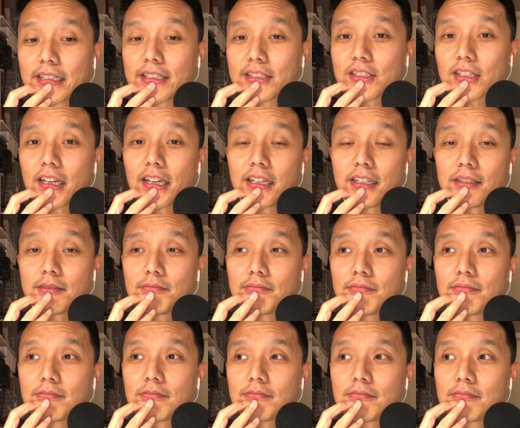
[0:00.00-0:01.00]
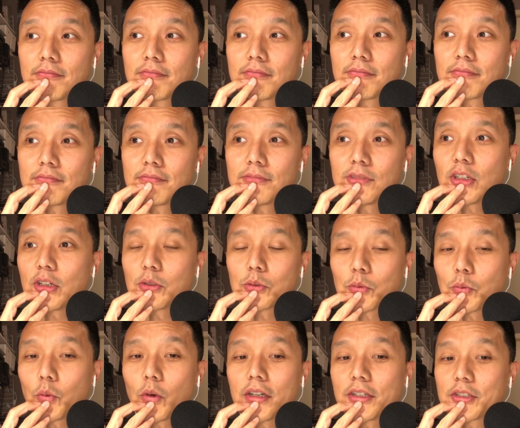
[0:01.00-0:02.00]
because I
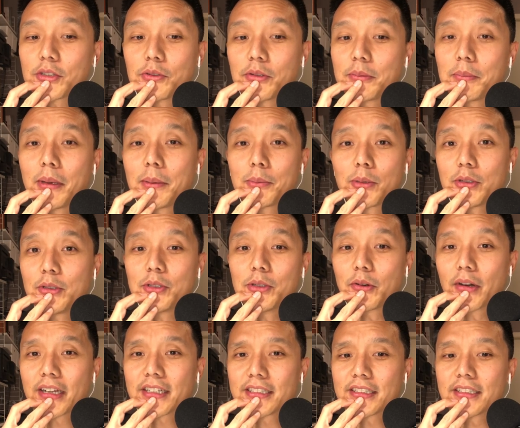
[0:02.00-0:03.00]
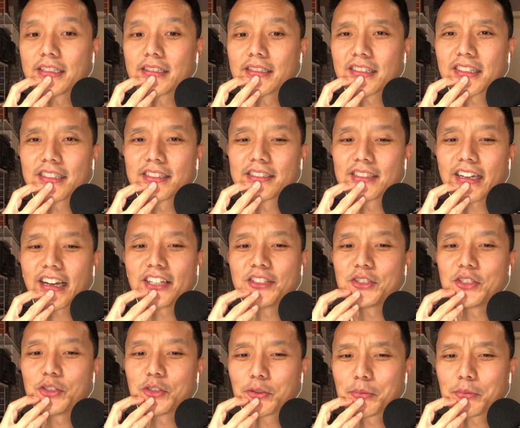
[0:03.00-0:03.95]
don't want to remember who directed it. Kyle, do you